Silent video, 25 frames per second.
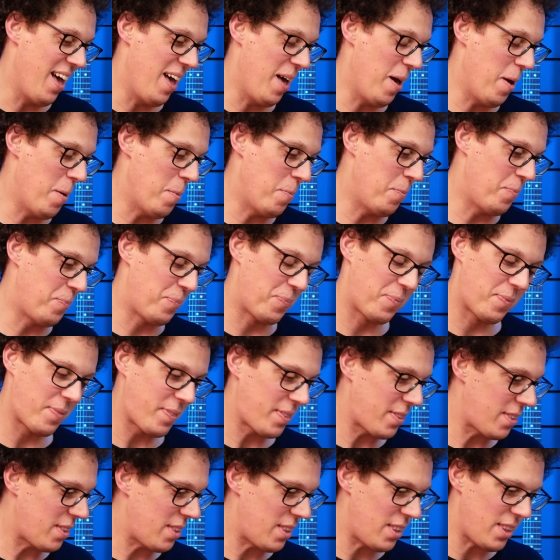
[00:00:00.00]

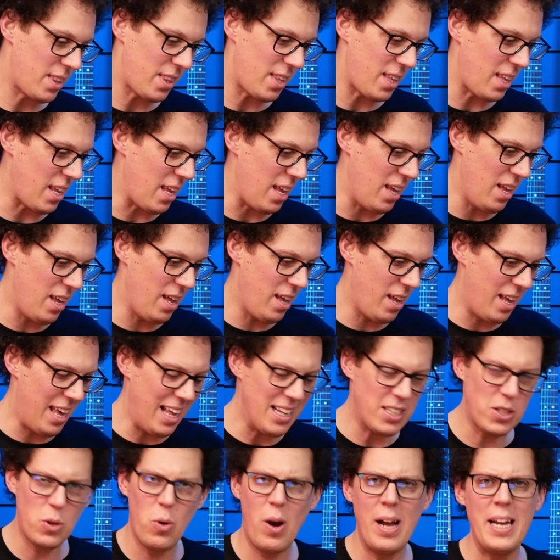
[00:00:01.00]

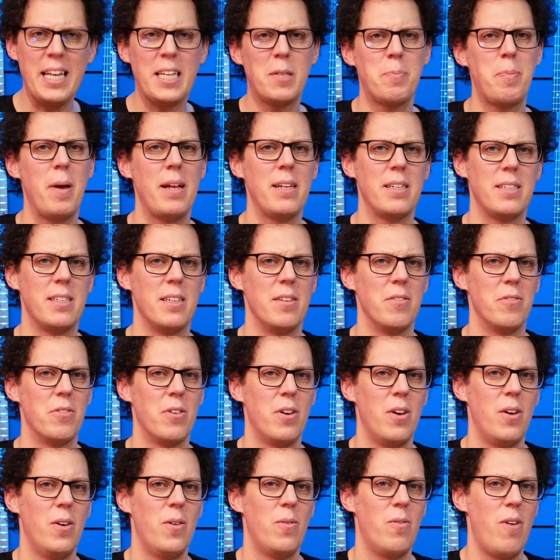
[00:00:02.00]
It's quite expensive.
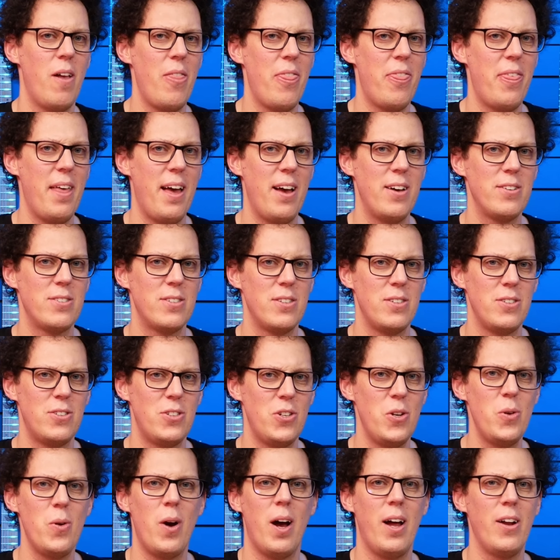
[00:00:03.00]

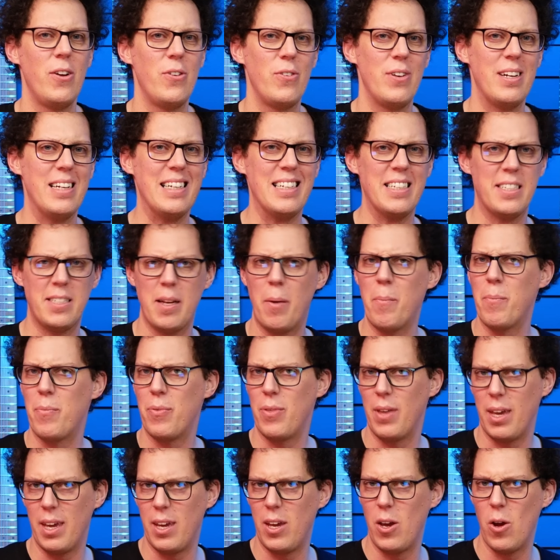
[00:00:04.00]
1,200 and
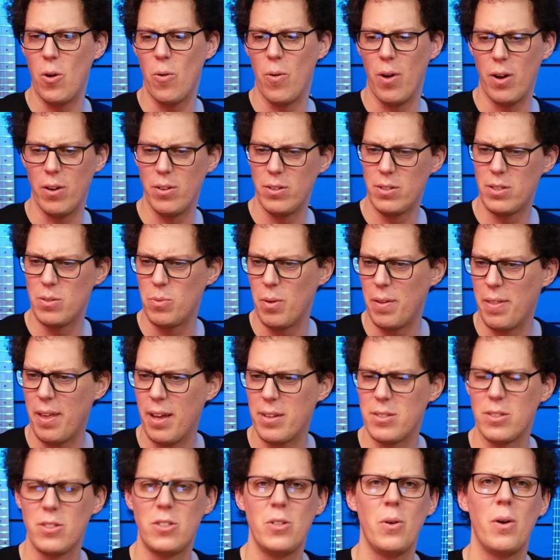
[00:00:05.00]
something euros,
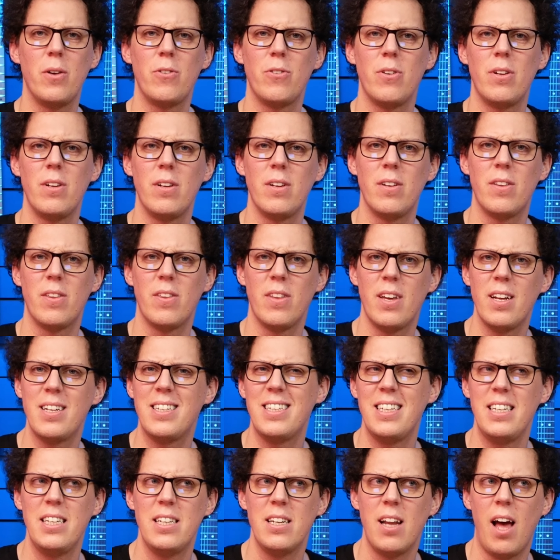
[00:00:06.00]

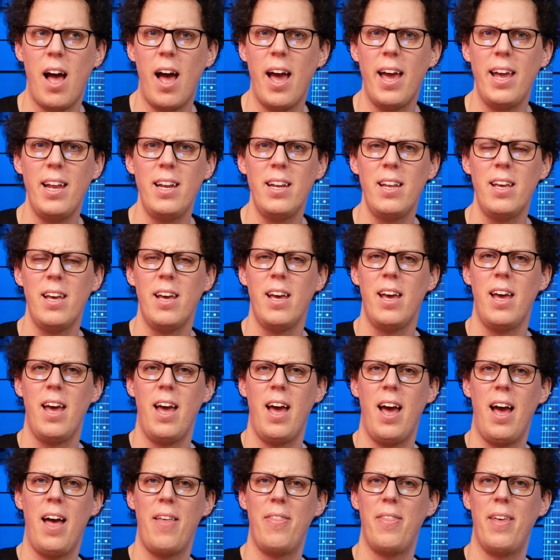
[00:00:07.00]
1,239,
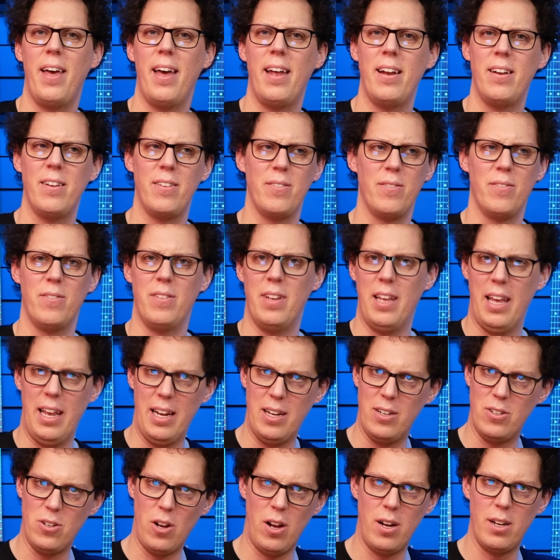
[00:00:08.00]
and then
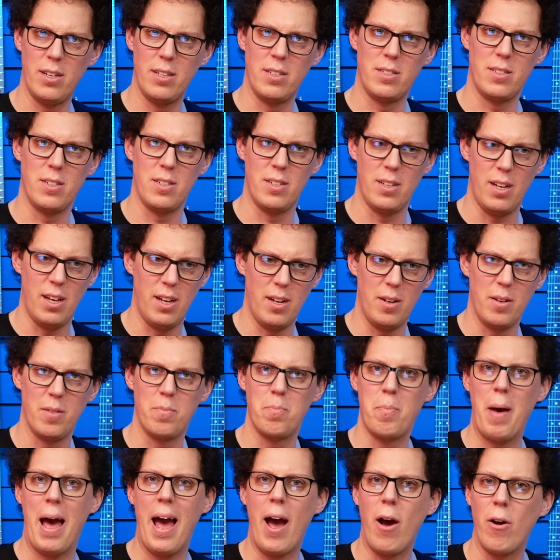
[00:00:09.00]
in dollars
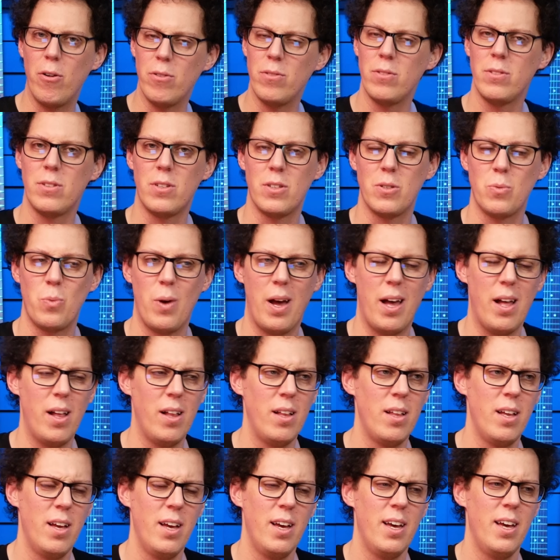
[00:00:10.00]
and pounds as
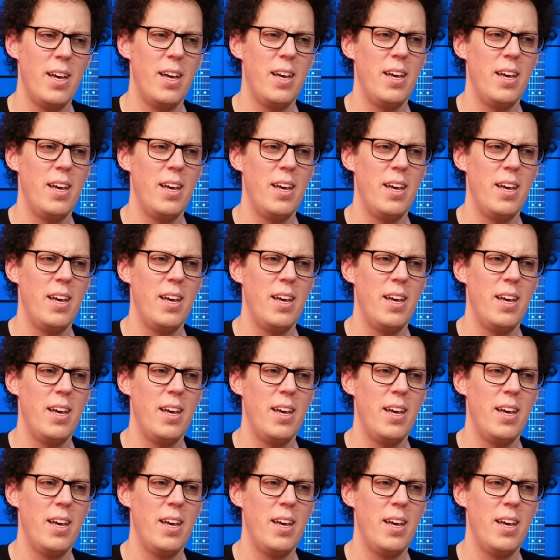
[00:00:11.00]
well.